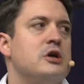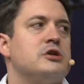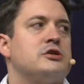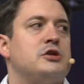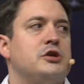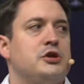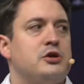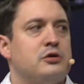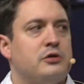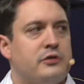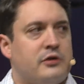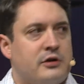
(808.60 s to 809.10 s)

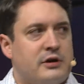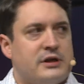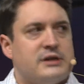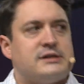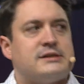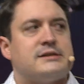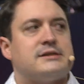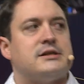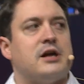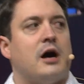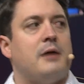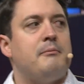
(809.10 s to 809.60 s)
So okay. you, there
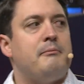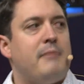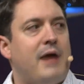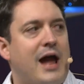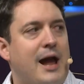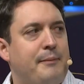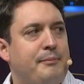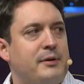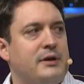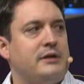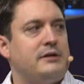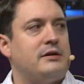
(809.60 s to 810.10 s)
is some
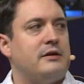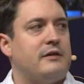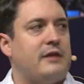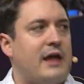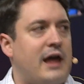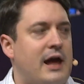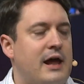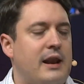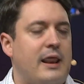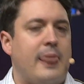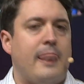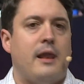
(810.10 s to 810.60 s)
mapping to
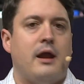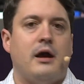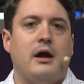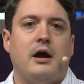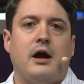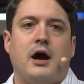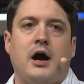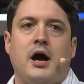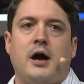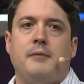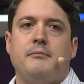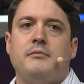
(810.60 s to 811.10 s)
that.
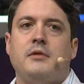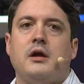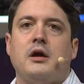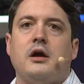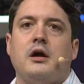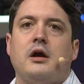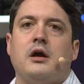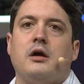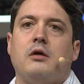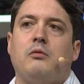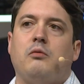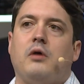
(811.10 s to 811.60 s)
Um,
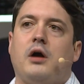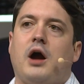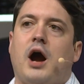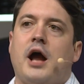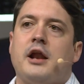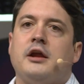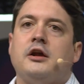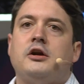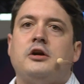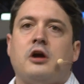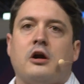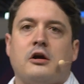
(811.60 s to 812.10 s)

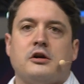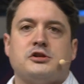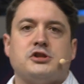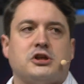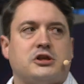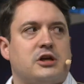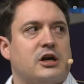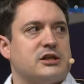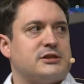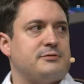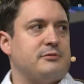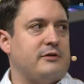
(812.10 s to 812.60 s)
I'd encourage
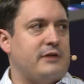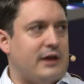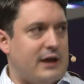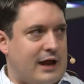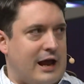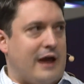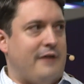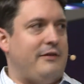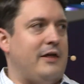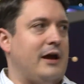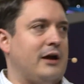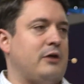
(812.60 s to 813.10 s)
a customer that
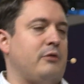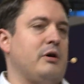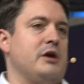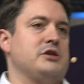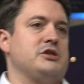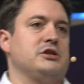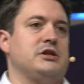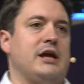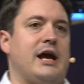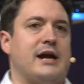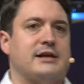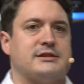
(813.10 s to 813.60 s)
had that
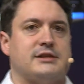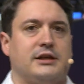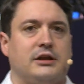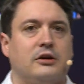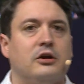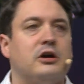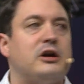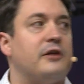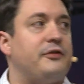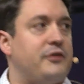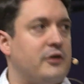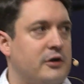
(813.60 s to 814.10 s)
question to actually
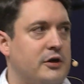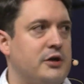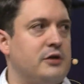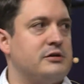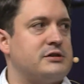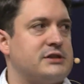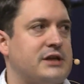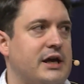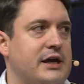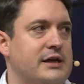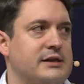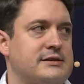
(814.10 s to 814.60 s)
look at their
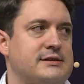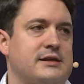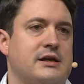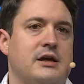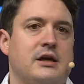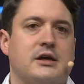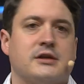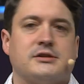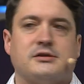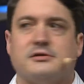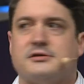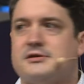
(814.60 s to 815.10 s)
use case.
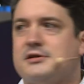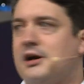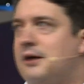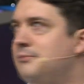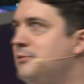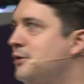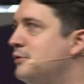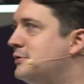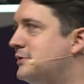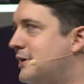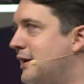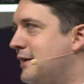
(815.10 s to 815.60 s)
So
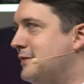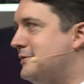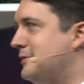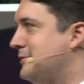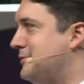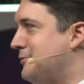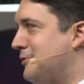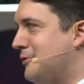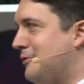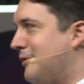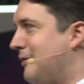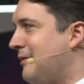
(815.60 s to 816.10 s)
some use
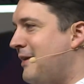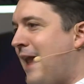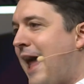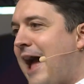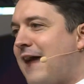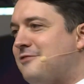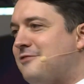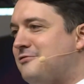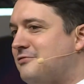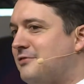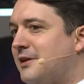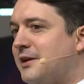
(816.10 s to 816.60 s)
cases are
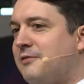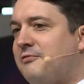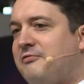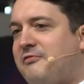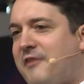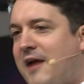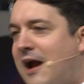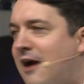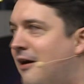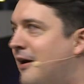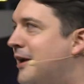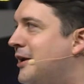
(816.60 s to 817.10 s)
naturally
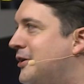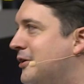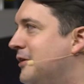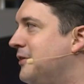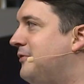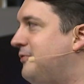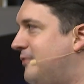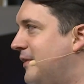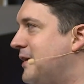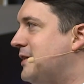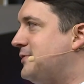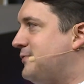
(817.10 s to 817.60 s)
very
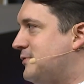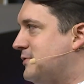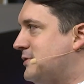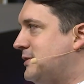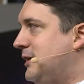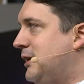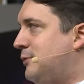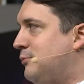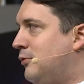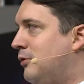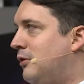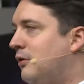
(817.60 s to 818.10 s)
good fits for S
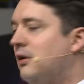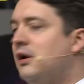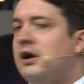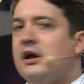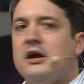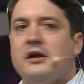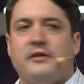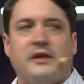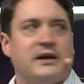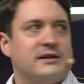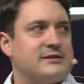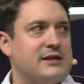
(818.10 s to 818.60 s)
Q L,
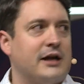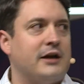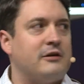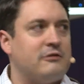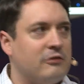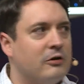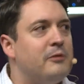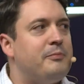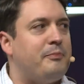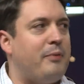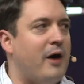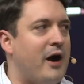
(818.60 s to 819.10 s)
things like
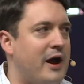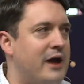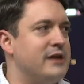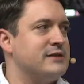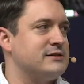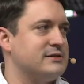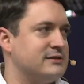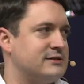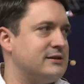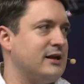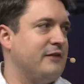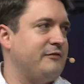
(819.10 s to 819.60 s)
group
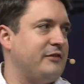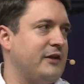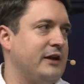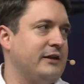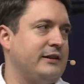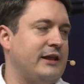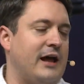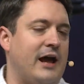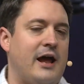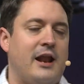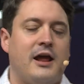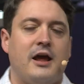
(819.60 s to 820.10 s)
bys and stuff
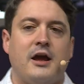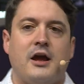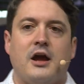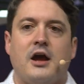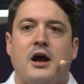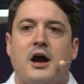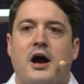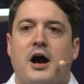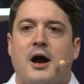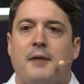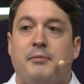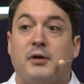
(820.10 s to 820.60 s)
like that.
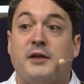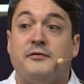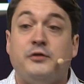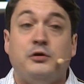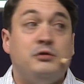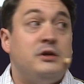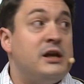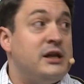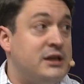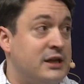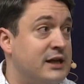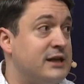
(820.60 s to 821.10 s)
Uh, but if
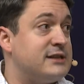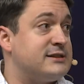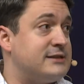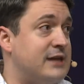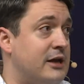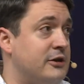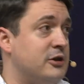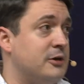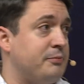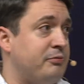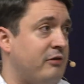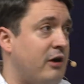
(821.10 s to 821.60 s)
you need to
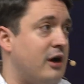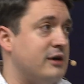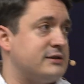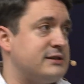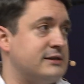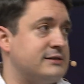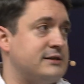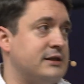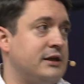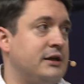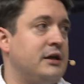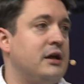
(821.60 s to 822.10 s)
extend your
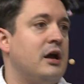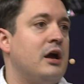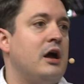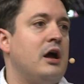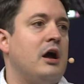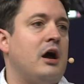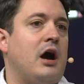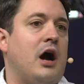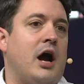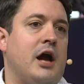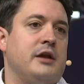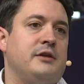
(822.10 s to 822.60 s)
processing,
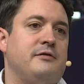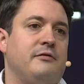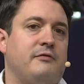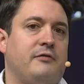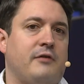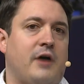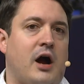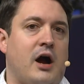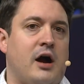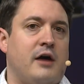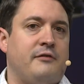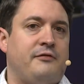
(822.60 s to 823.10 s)
I'd
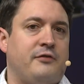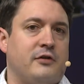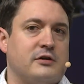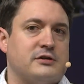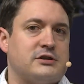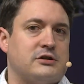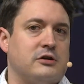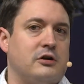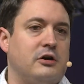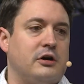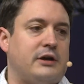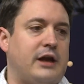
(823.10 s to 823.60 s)
uh,
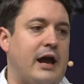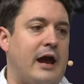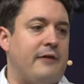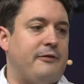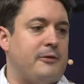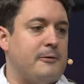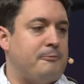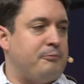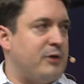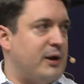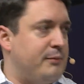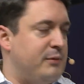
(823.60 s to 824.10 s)
first look
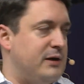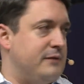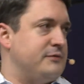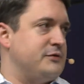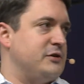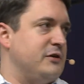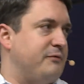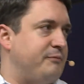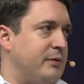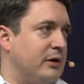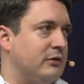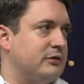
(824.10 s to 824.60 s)
at the
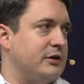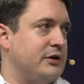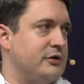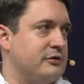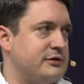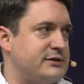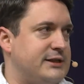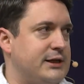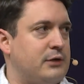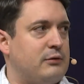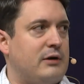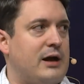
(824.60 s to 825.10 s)
primitives you've built in
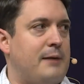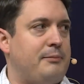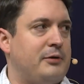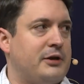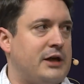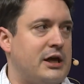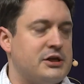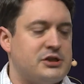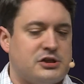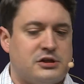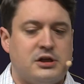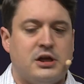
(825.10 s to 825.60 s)
your S Q L
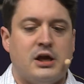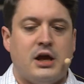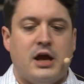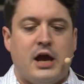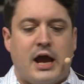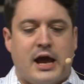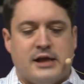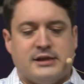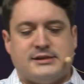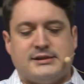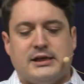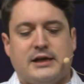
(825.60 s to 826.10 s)
application
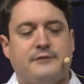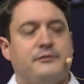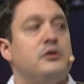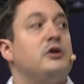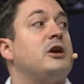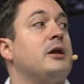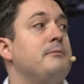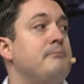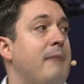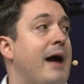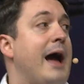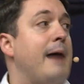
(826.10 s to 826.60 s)
and see if you
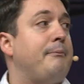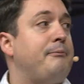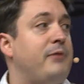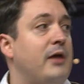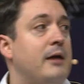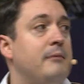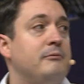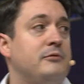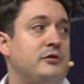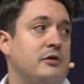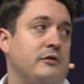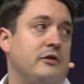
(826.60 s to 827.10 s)
can map
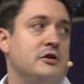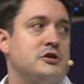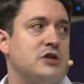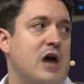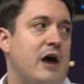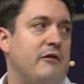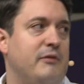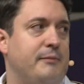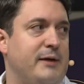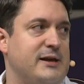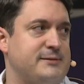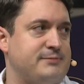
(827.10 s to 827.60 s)
them to the
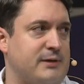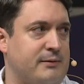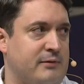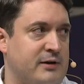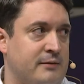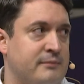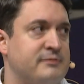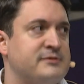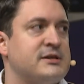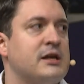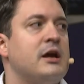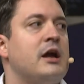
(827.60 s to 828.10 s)
Java-based
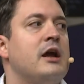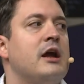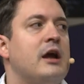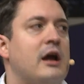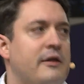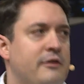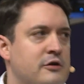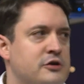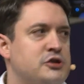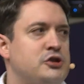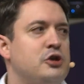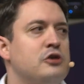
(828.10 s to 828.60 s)
primitives.
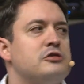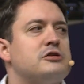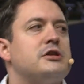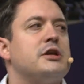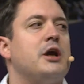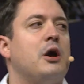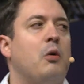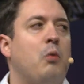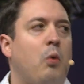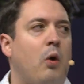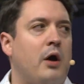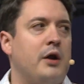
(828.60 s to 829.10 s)
Right. There's
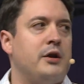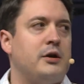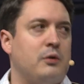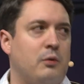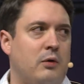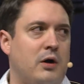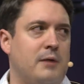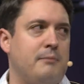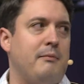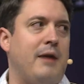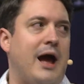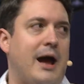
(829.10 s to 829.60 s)
usually a
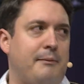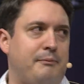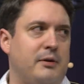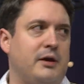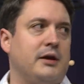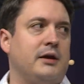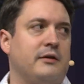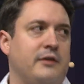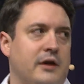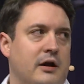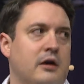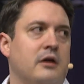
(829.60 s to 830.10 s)
one-to-one
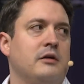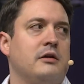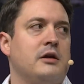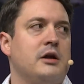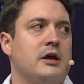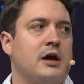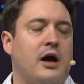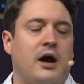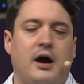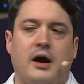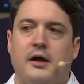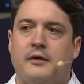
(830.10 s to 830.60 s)
mapping there.
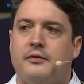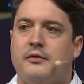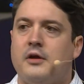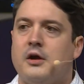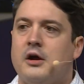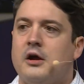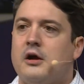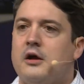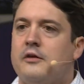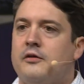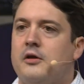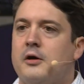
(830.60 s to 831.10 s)
Uh,
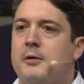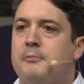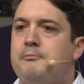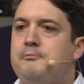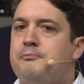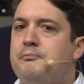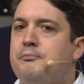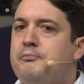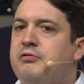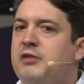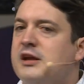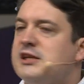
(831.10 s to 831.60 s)
the
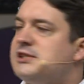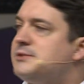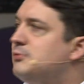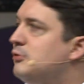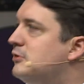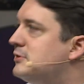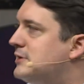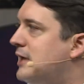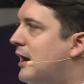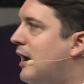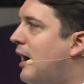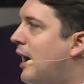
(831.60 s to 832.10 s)

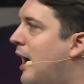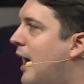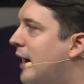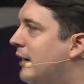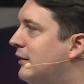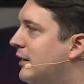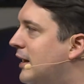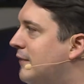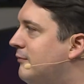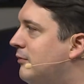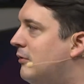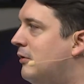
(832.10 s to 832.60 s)
principles at a
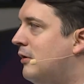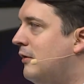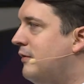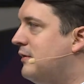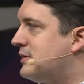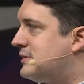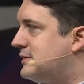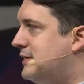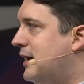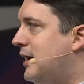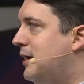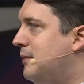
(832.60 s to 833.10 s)
high level are
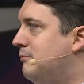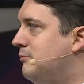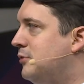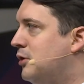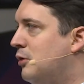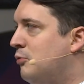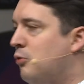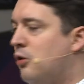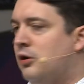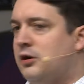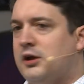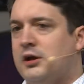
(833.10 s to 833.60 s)
the same.
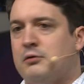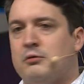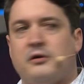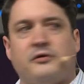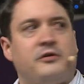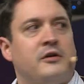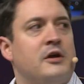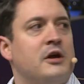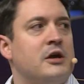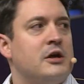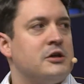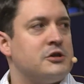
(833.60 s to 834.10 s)
You're working
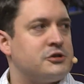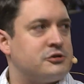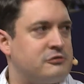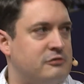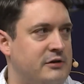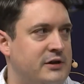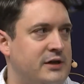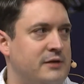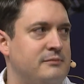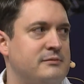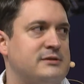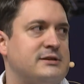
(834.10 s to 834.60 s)
with
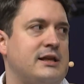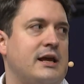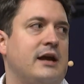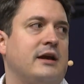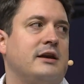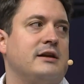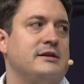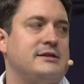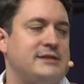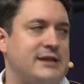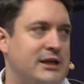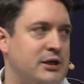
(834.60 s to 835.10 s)
streams
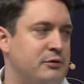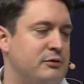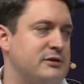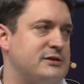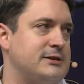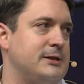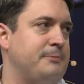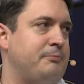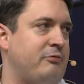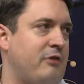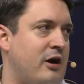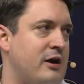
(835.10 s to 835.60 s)
that
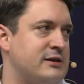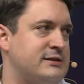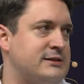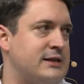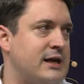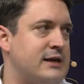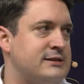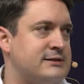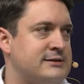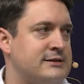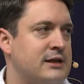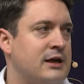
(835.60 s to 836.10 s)
continuously
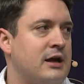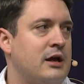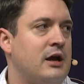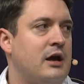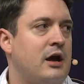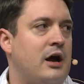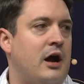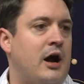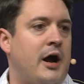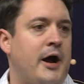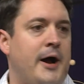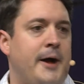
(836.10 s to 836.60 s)
process,
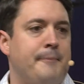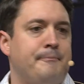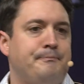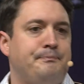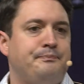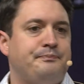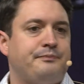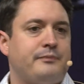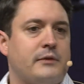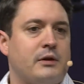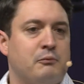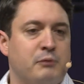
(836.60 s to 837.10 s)
um,
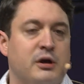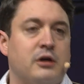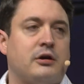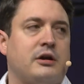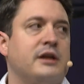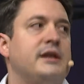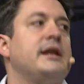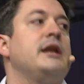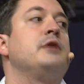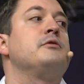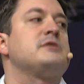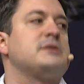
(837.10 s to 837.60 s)
we're
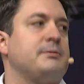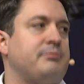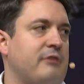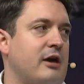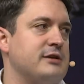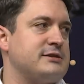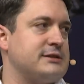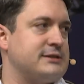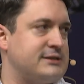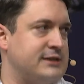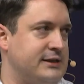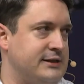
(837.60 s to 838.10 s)
continuously
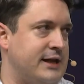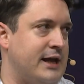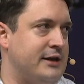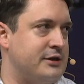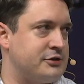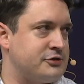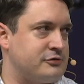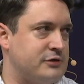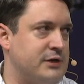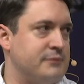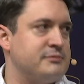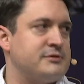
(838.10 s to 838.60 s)
processing
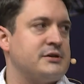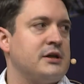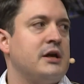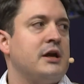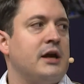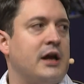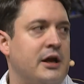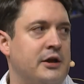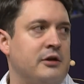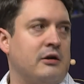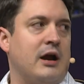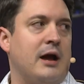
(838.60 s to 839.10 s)
data streams
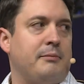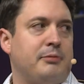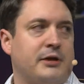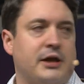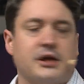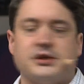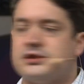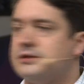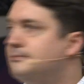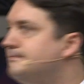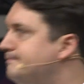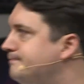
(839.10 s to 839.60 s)
in your
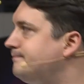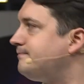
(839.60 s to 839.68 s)
application.